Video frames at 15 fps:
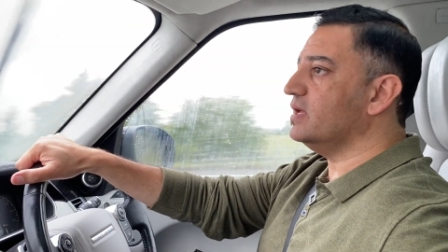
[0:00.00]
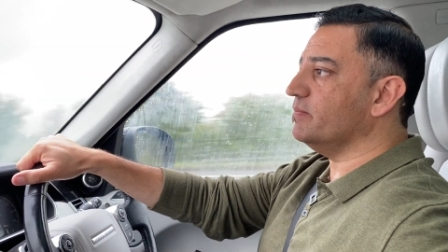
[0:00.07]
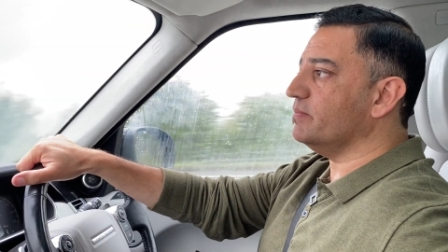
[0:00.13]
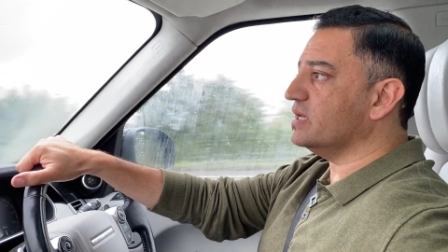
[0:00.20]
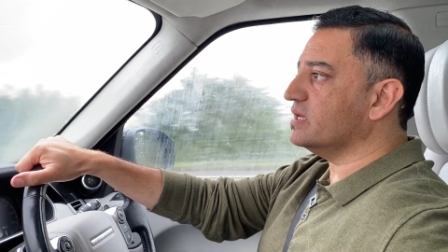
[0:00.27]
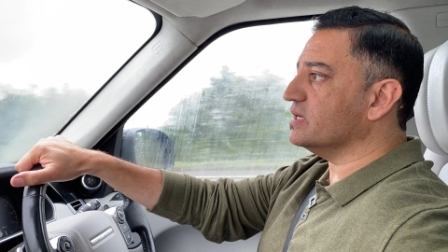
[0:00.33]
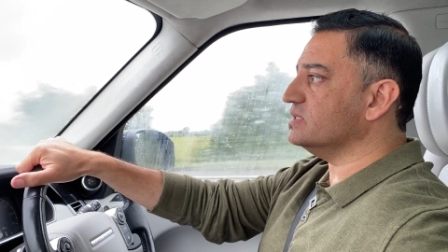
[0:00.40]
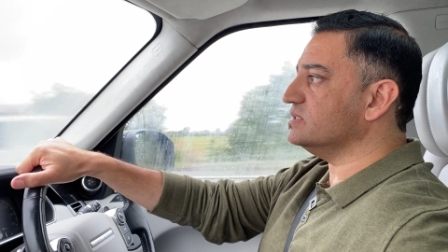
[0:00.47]

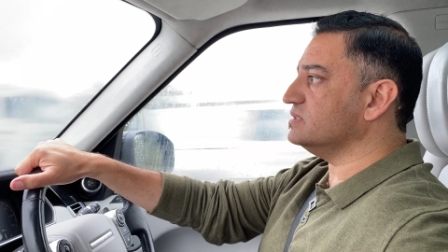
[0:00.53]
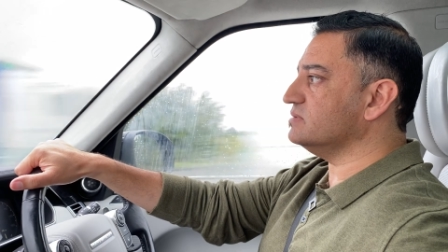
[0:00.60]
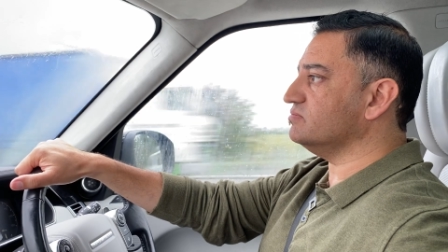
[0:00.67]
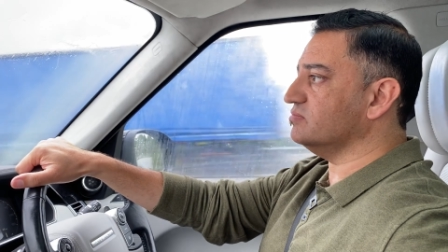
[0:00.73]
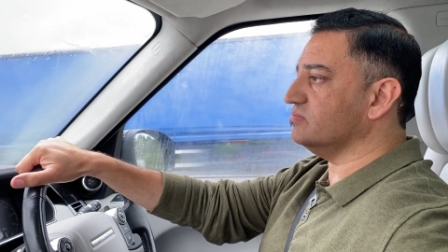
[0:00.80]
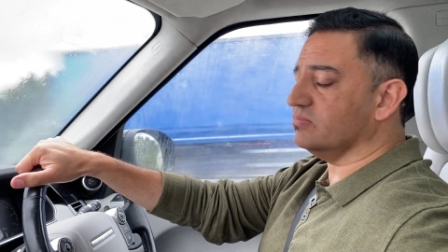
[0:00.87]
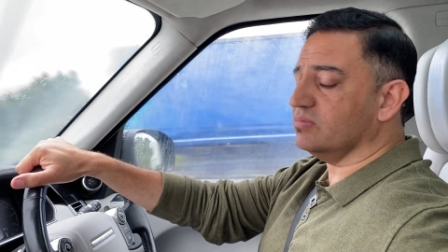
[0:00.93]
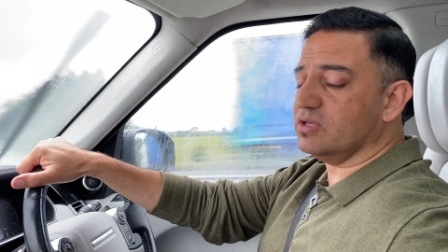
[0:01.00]
Because,
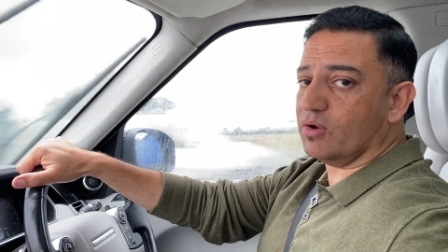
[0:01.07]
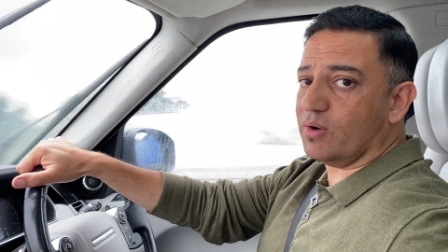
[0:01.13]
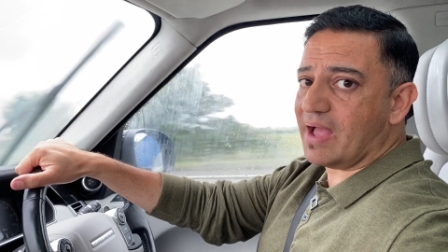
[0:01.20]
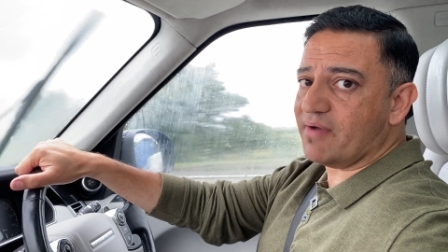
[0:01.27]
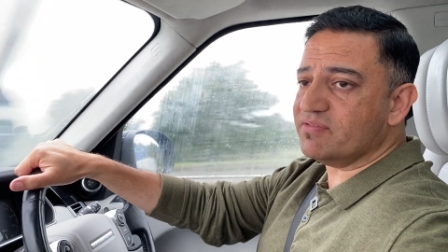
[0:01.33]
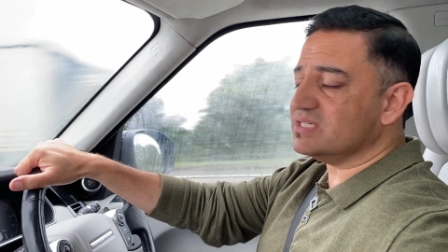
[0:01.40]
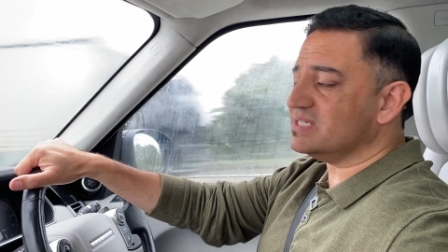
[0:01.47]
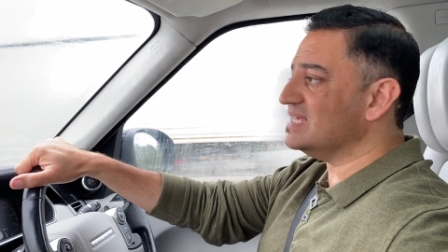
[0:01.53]
you know,
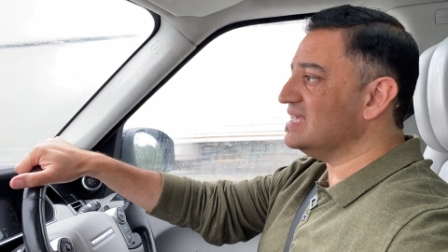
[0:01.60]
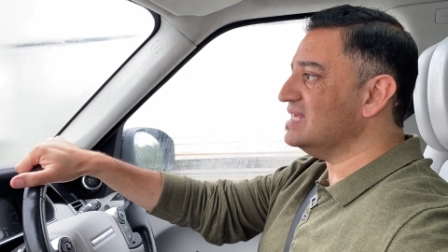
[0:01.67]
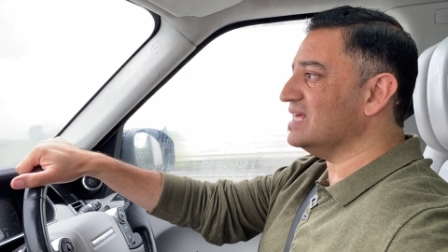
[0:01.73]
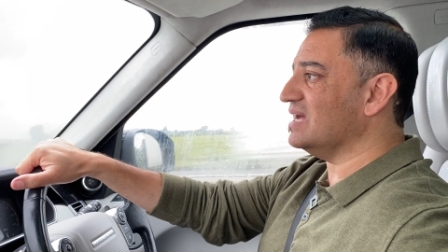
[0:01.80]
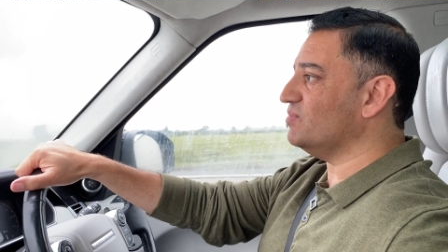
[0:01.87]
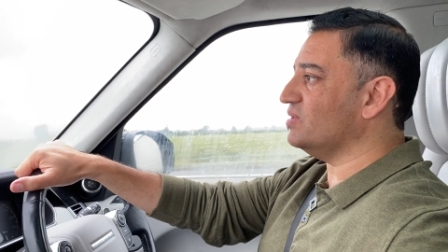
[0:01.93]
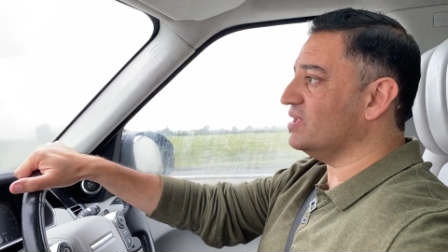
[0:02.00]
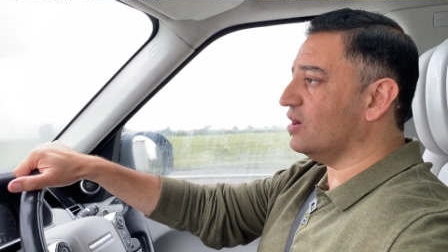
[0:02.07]
having seen
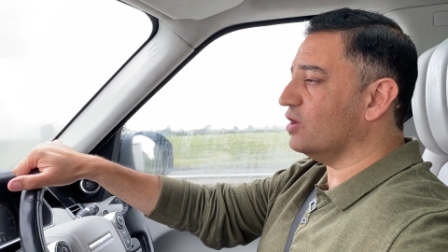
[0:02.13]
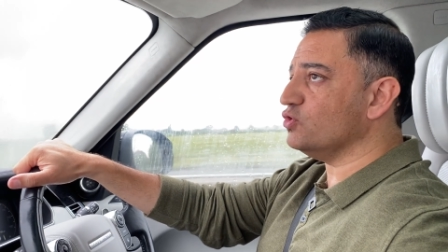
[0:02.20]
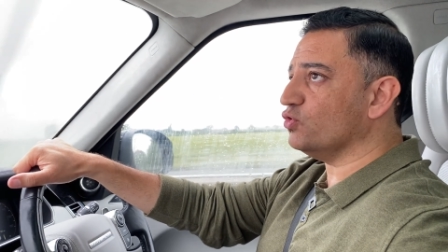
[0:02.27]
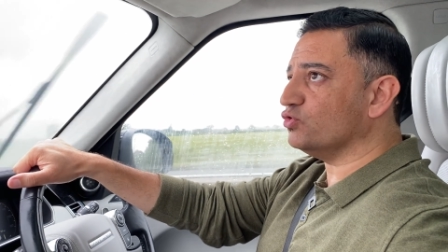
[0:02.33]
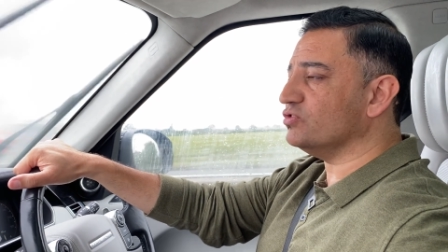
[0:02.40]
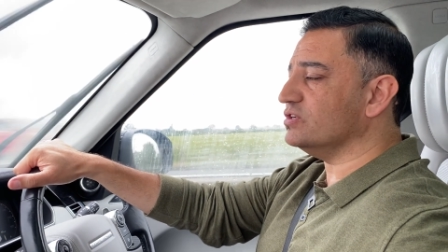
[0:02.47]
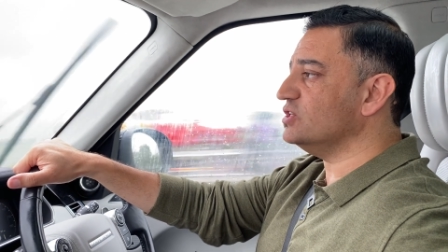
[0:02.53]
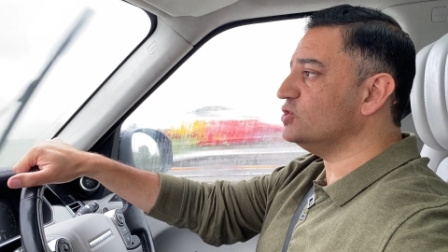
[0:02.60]
them, they're not your
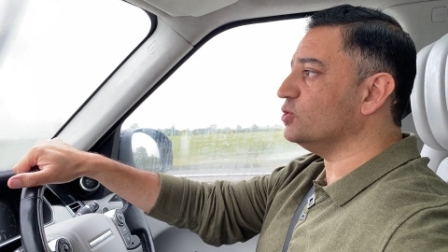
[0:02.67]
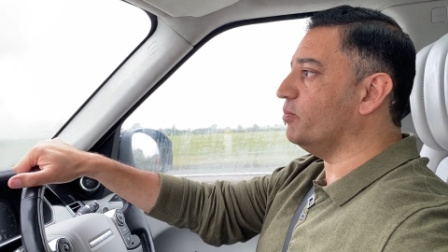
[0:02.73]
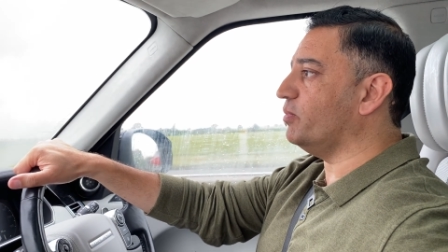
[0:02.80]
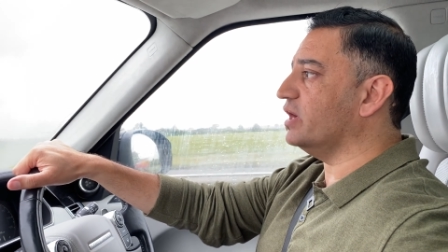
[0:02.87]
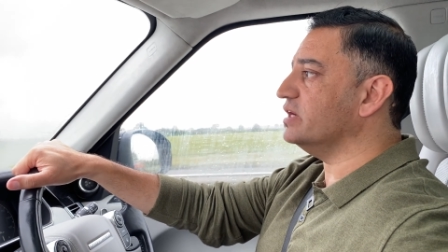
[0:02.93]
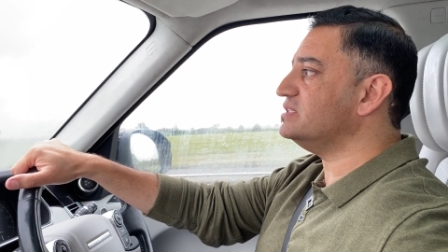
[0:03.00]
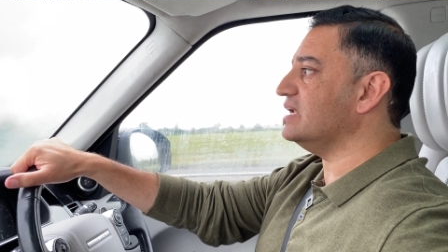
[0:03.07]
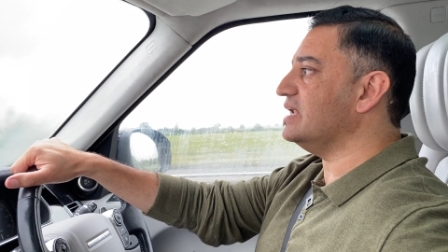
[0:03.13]
traditional
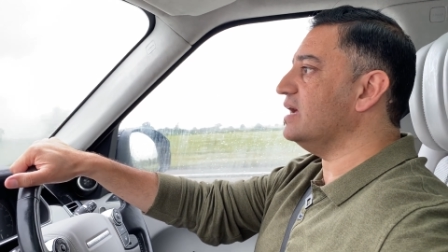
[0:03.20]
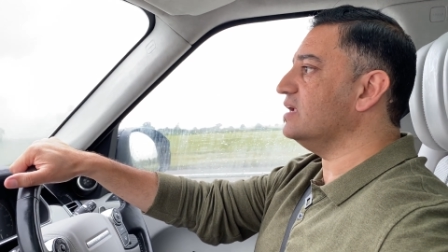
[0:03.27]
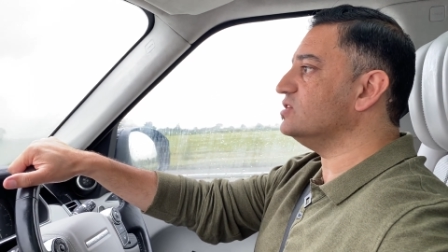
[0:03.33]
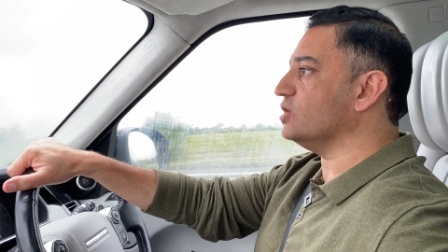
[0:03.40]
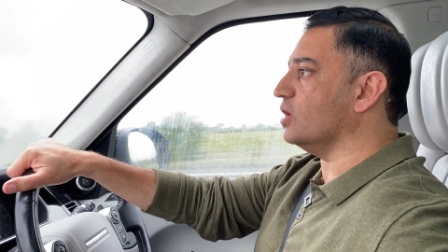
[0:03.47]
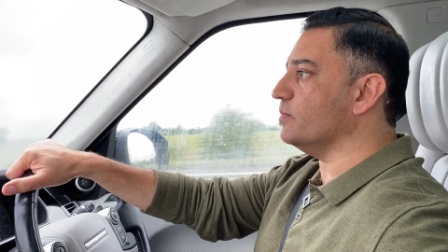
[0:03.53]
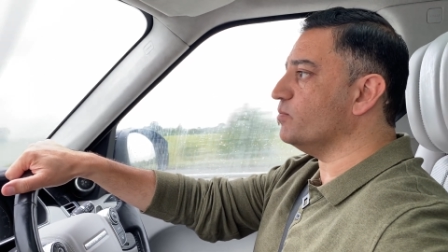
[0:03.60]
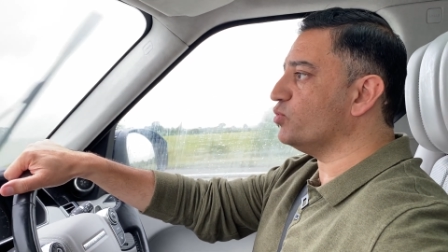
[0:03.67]
buy-to-let
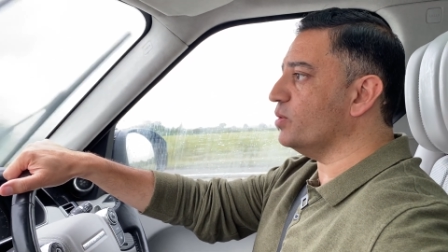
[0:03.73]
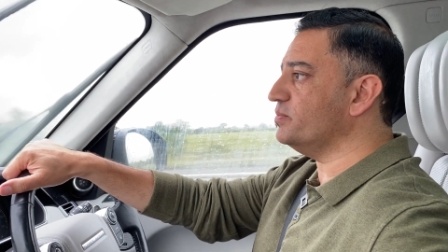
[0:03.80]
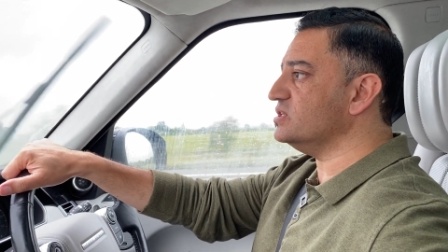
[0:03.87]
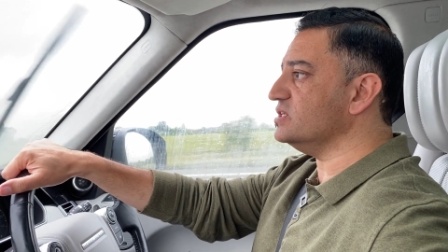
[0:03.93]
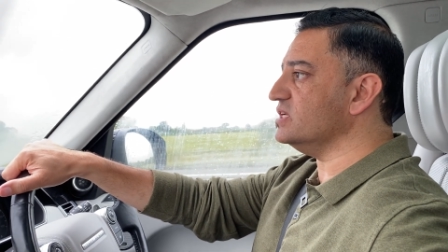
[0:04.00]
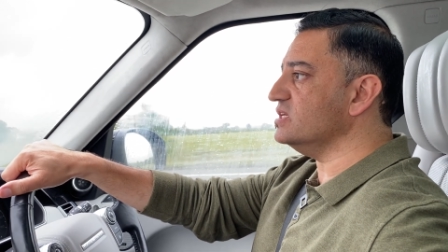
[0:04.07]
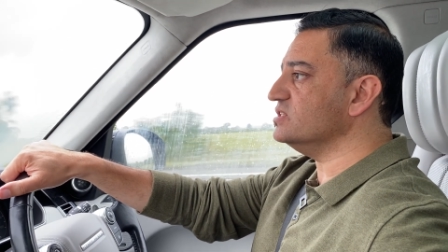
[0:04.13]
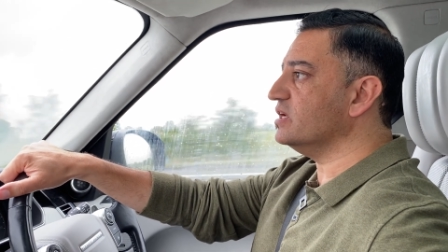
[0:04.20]
type
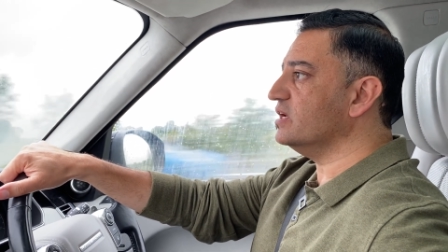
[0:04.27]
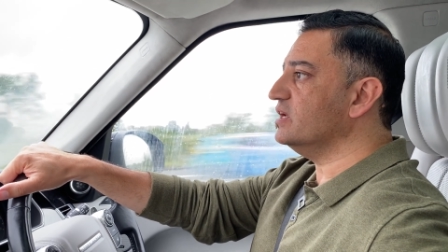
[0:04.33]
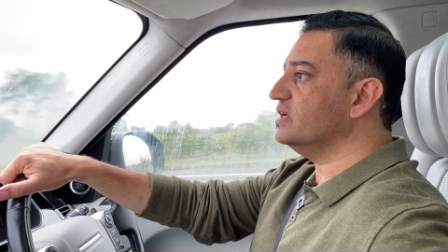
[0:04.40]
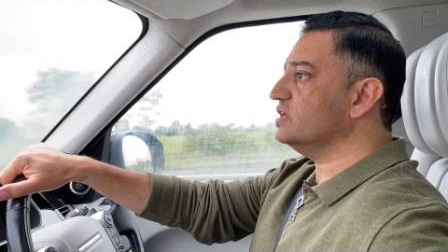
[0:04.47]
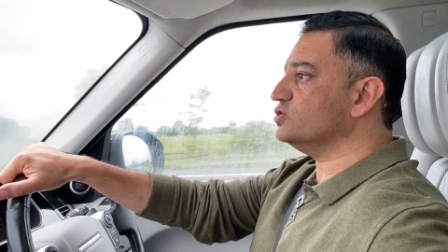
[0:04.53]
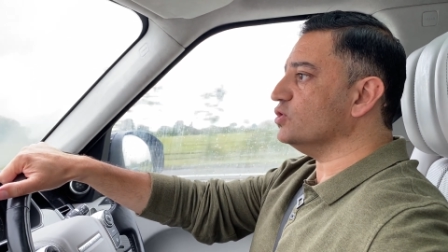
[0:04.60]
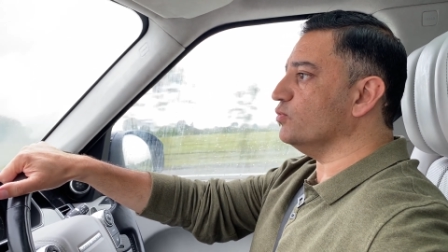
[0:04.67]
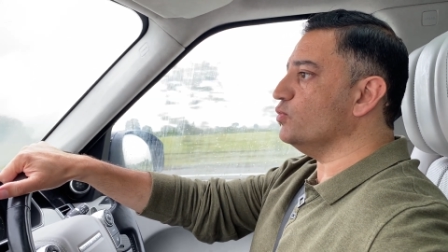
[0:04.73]
properties.
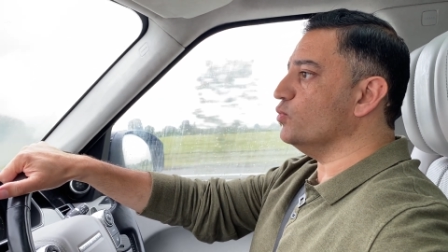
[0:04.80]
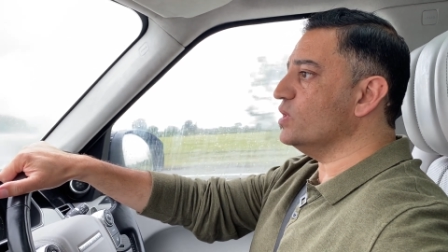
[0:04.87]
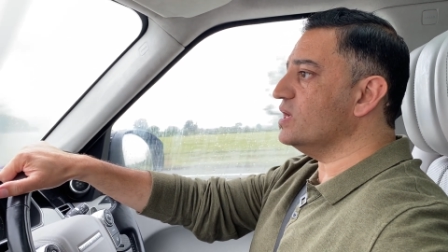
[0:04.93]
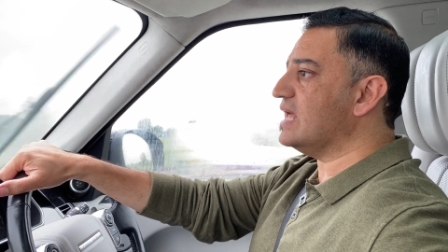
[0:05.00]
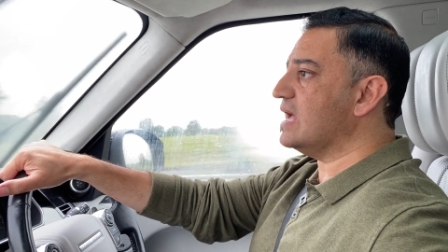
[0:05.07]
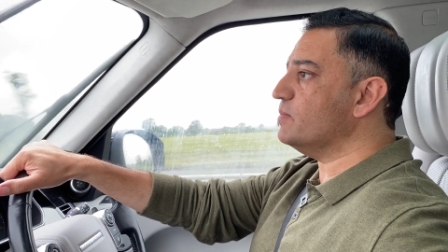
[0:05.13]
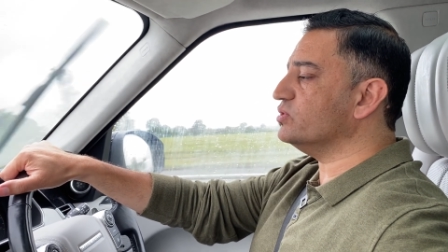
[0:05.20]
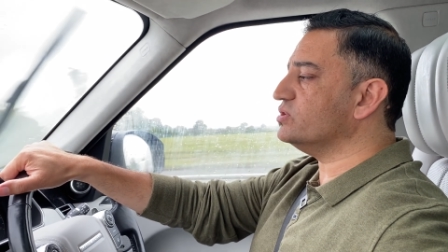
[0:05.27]
So if we
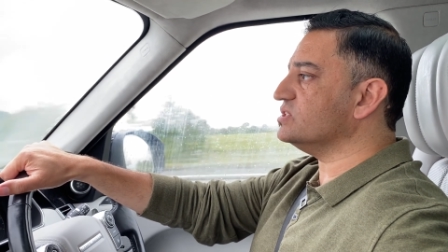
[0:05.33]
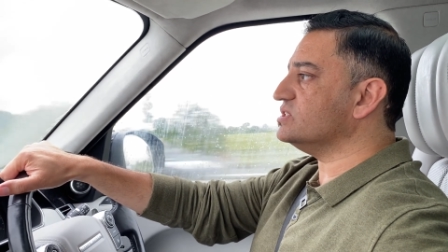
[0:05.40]
weren't able to